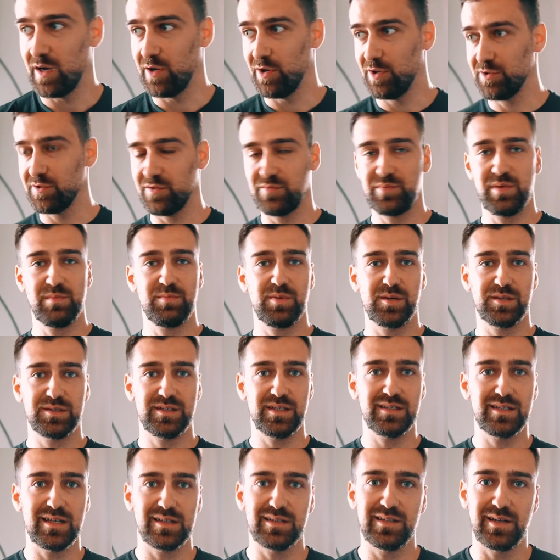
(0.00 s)
A lot of people
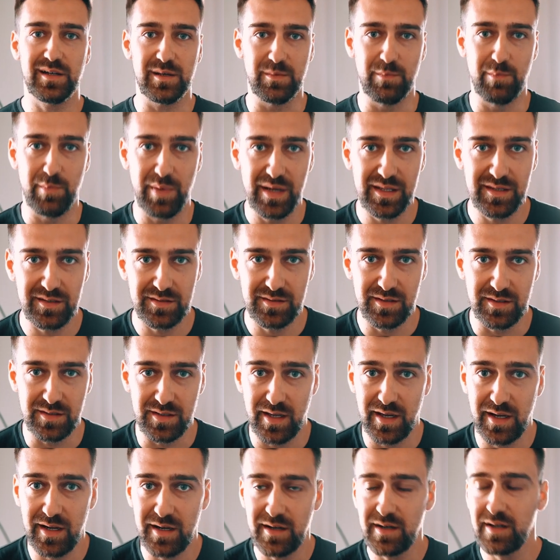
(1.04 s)
think that they are better than
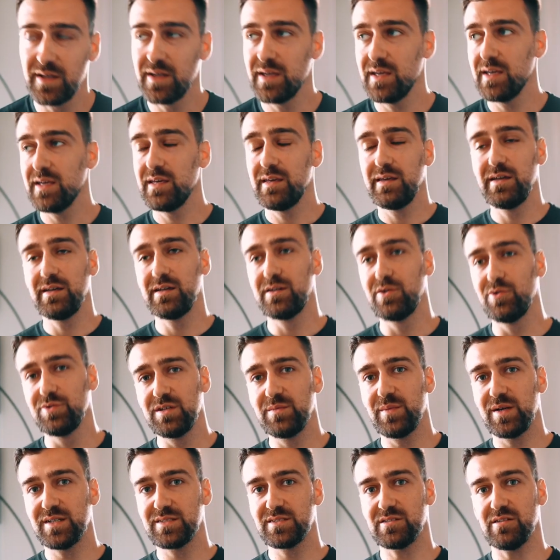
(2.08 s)
they are,
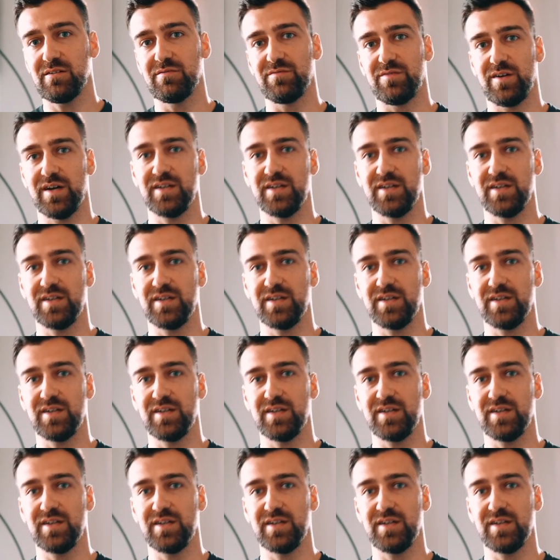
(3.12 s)
including myself.